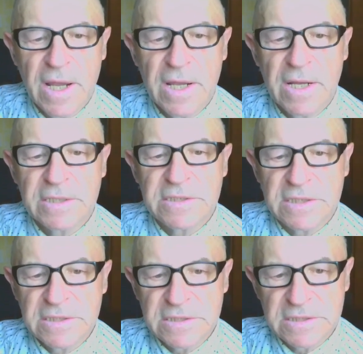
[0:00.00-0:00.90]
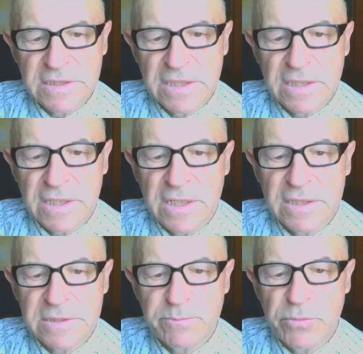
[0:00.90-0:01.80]
existing
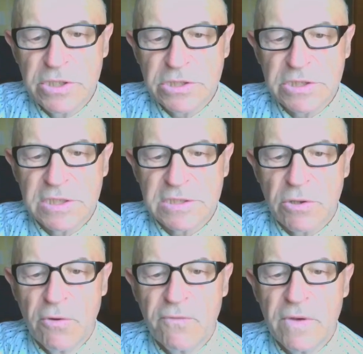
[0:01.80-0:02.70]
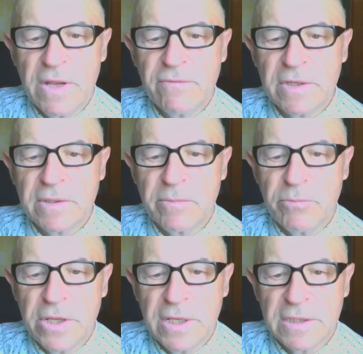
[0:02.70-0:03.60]
species of living
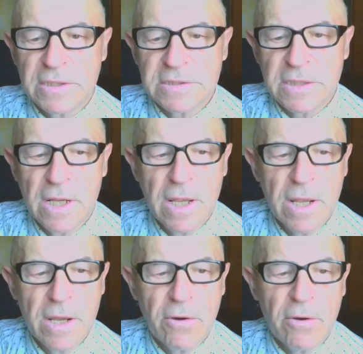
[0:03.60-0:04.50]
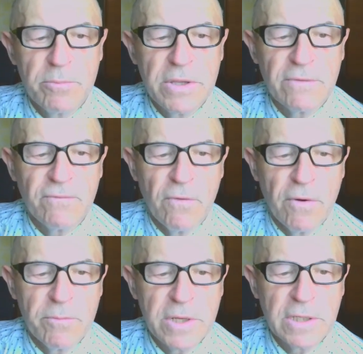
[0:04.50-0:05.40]
beings, or be
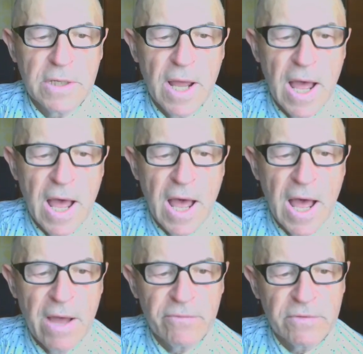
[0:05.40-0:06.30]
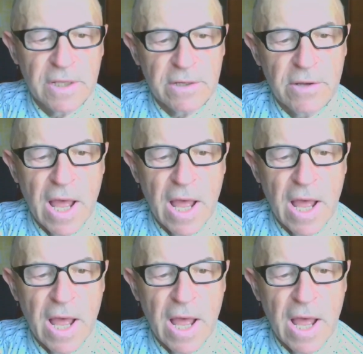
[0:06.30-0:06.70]
forming after